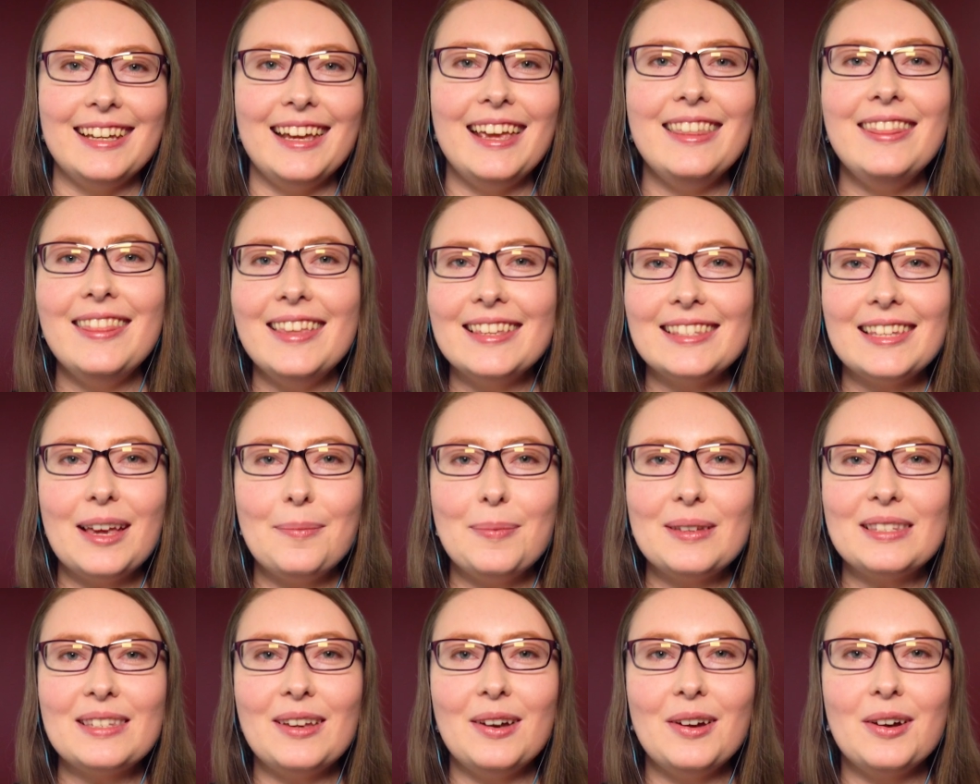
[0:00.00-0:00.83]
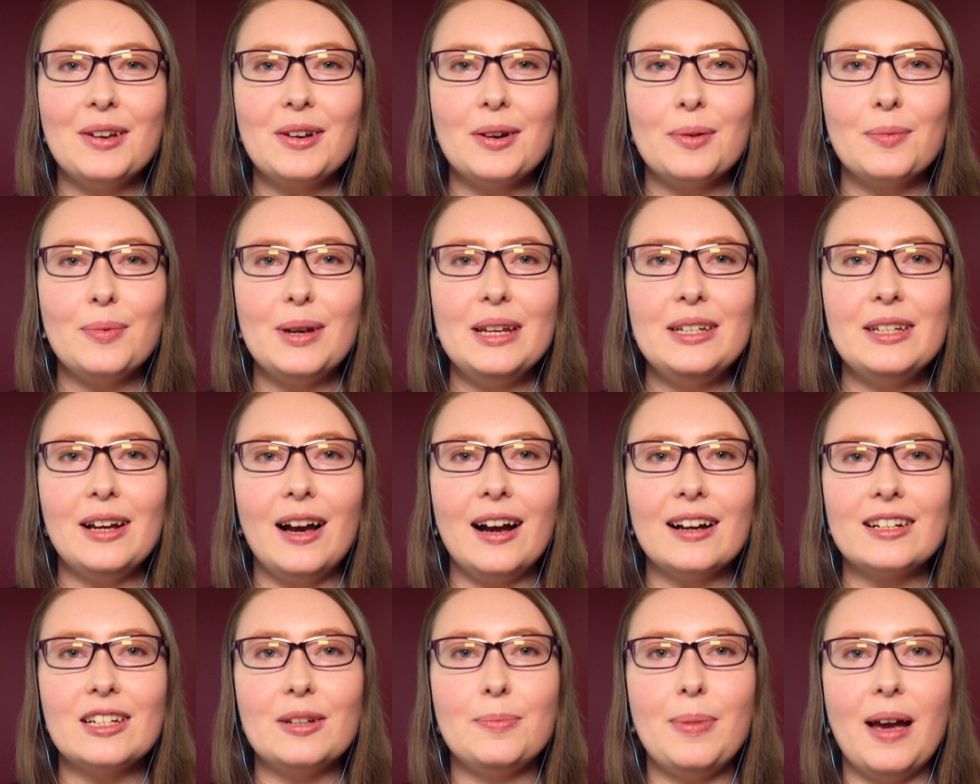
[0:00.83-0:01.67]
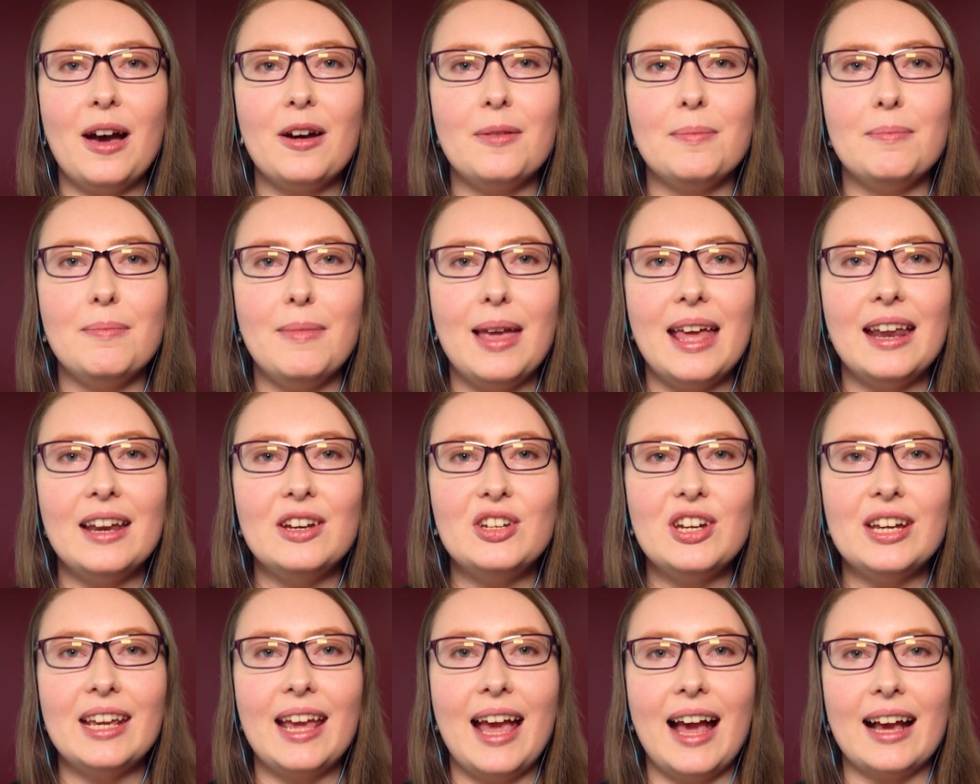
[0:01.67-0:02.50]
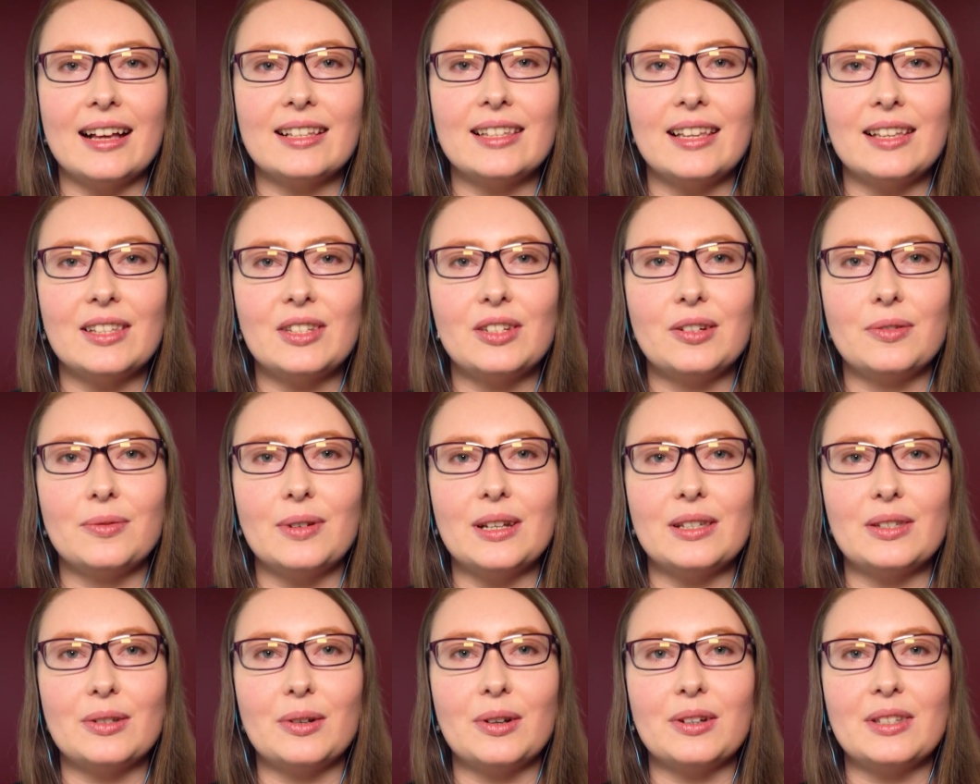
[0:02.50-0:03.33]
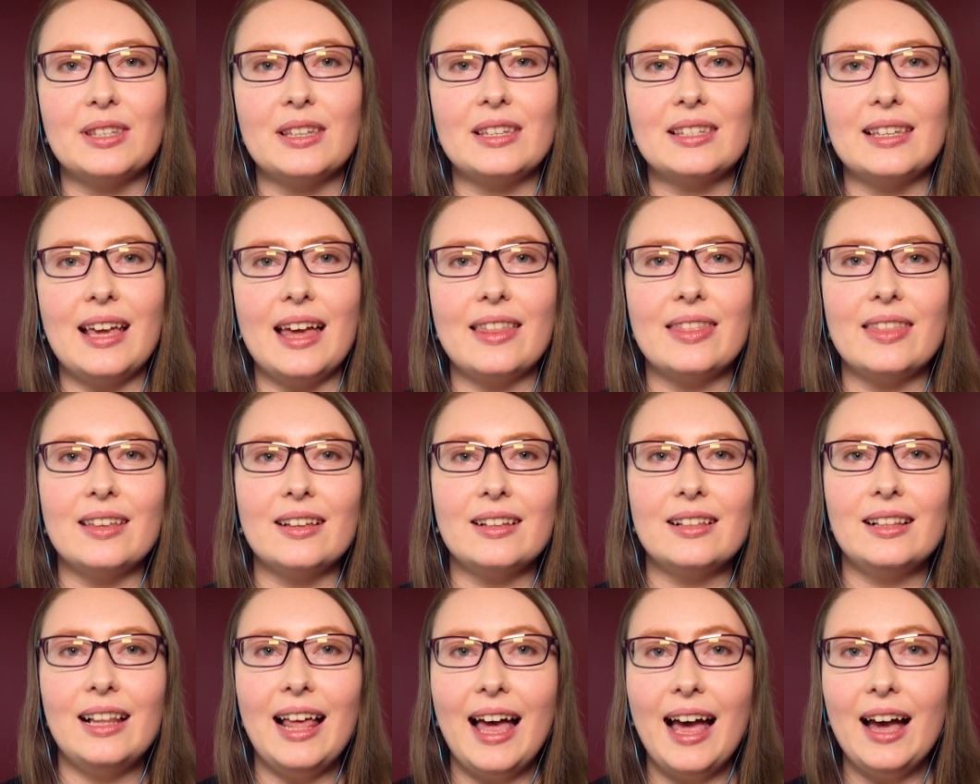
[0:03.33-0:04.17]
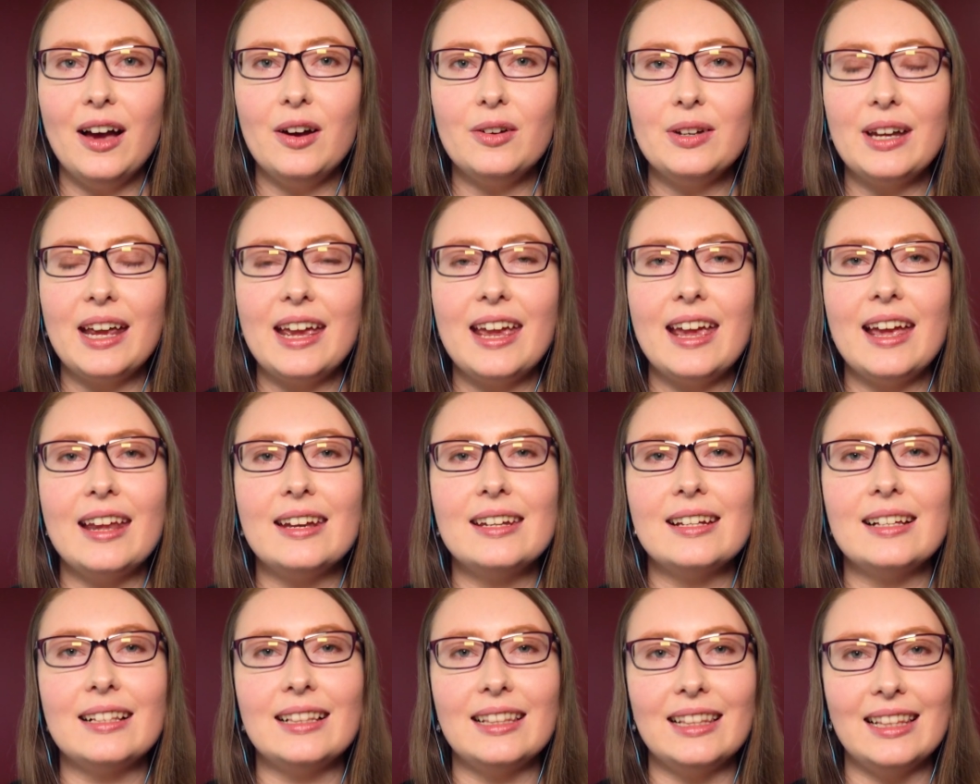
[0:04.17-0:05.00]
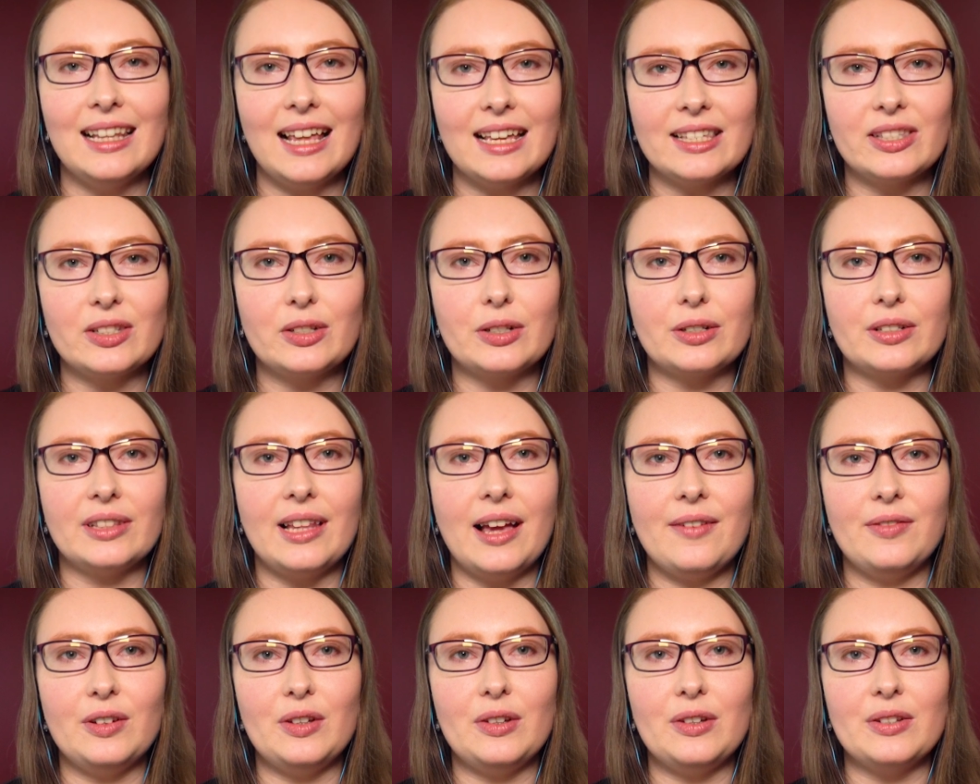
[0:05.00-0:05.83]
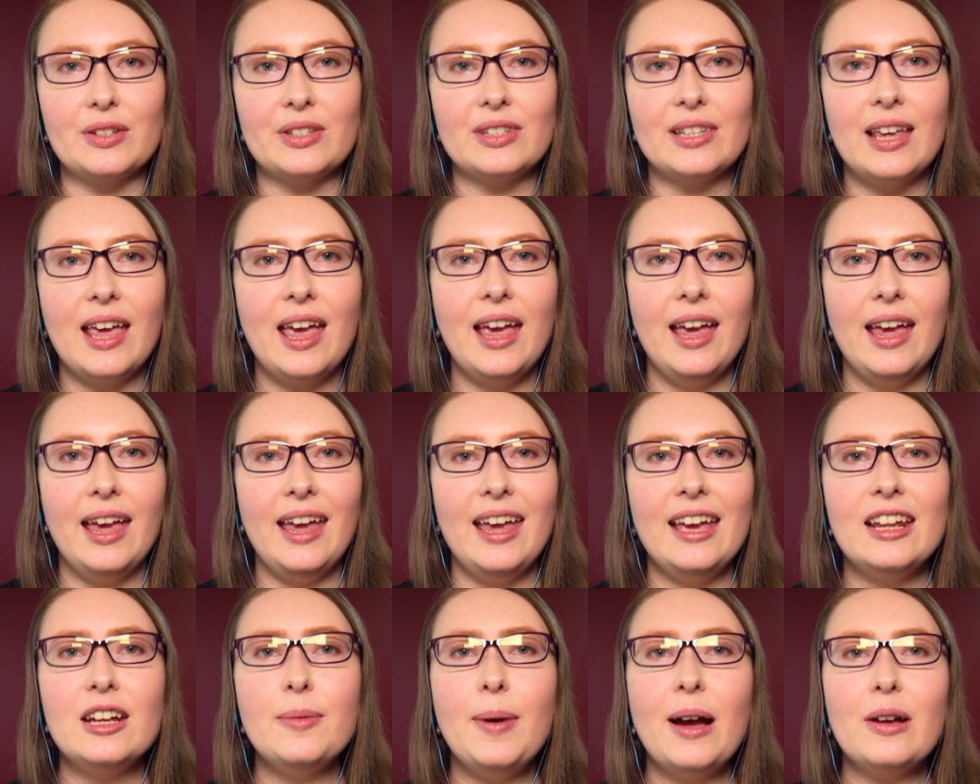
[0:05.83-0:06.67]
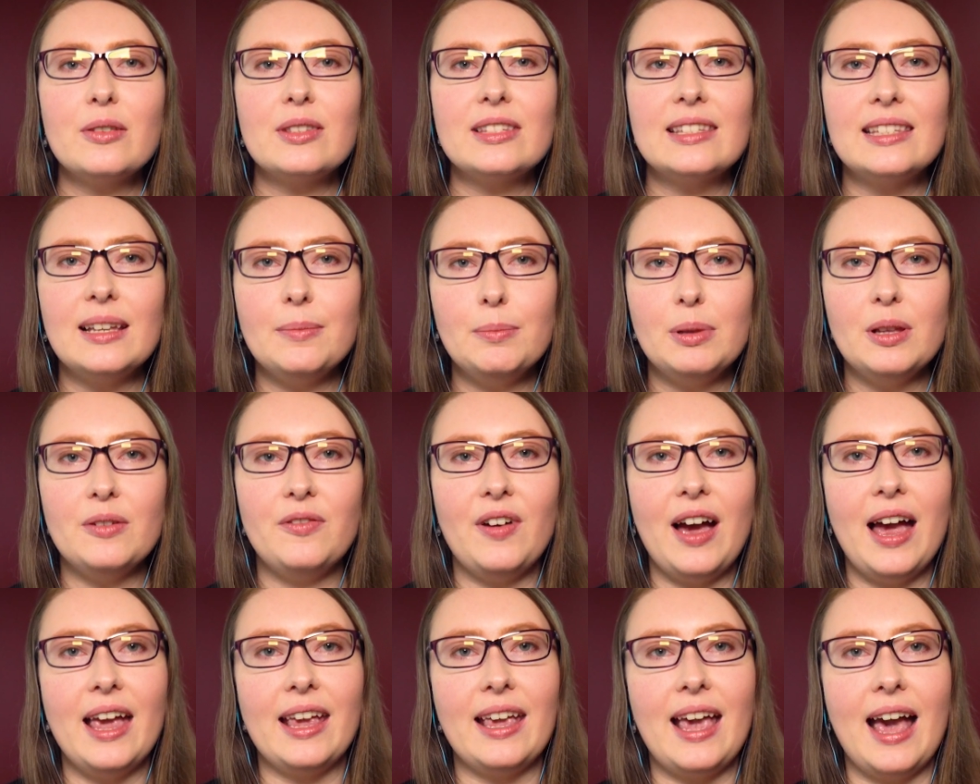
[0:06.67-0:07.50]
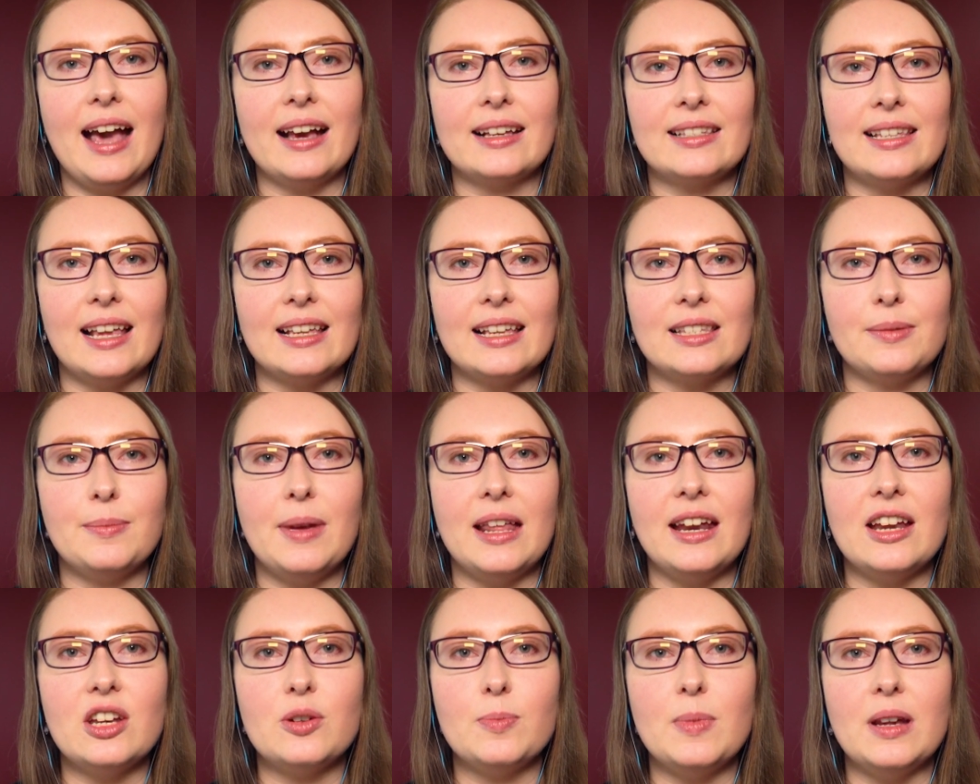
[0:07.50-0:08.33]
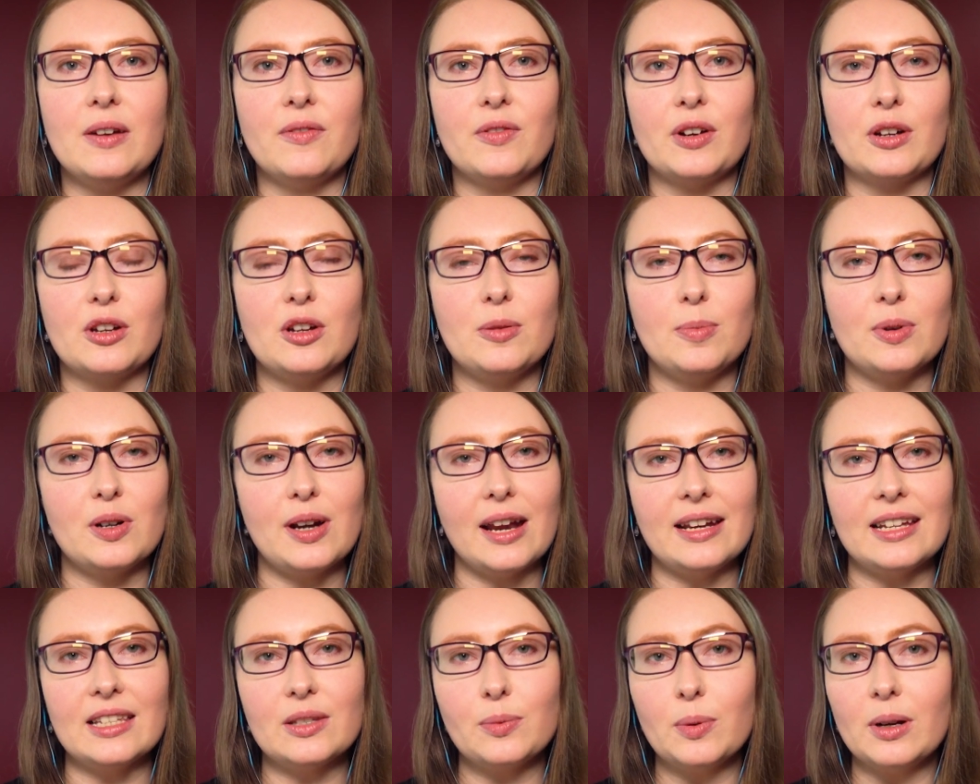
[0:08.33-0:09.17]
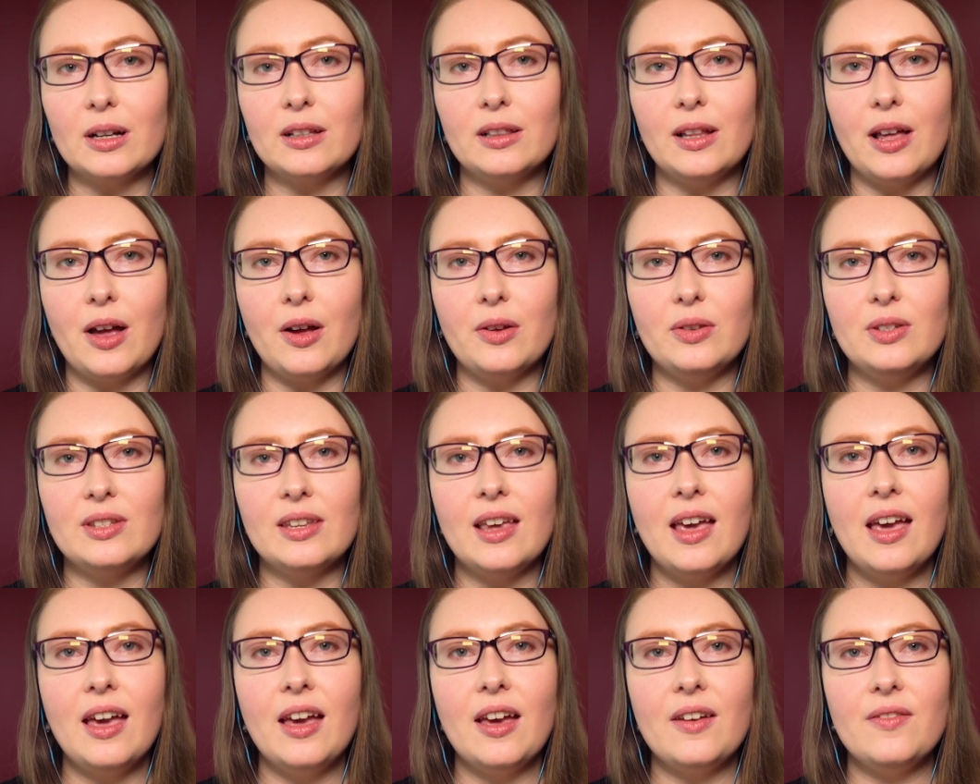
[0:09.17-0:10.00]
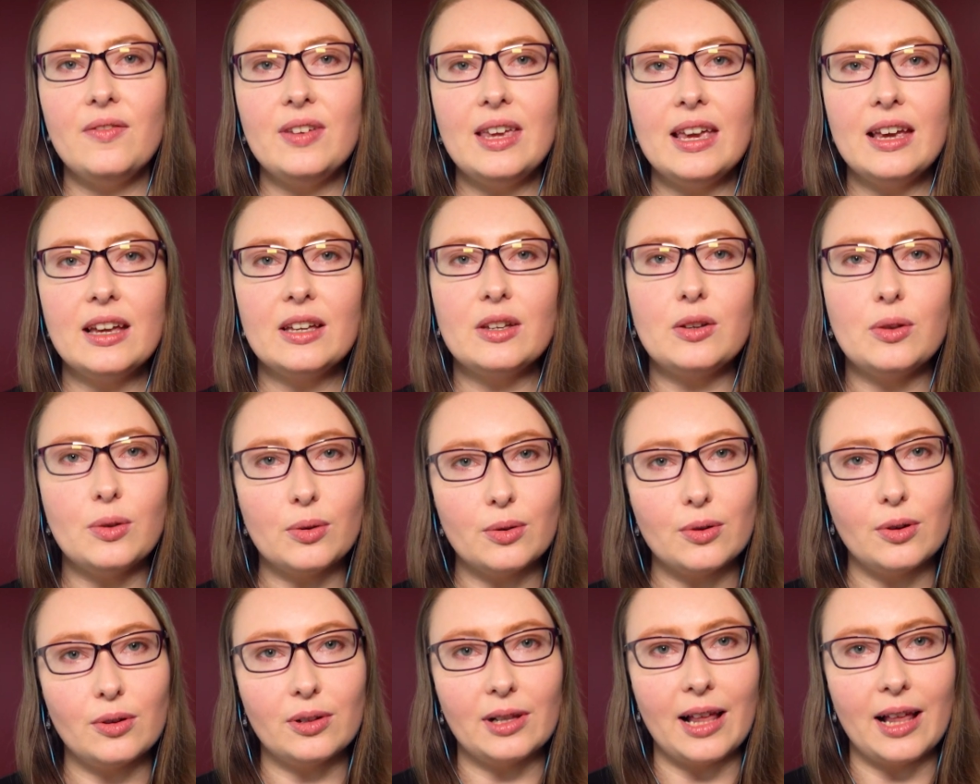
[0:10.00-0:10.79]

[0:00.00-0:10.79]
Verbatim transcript: In this episode, we talked about managing access to resources at the cloud and cluster levels, and about simplifying access management for Kubernetes workloads via Google